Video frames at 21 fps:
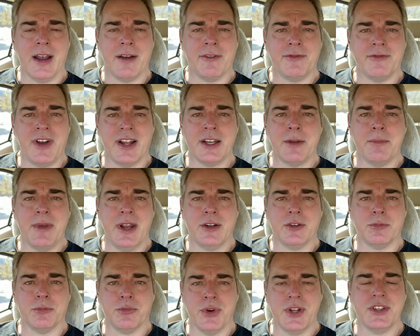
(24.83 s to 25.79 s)

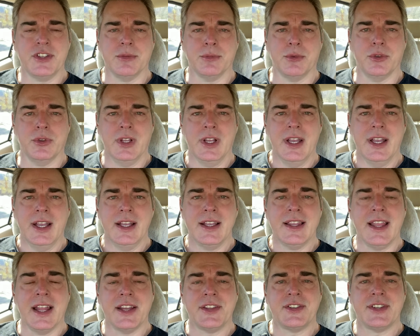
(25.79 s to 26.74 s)
fundamental principle
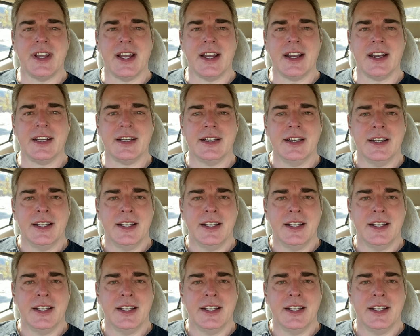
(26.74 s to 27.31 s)
that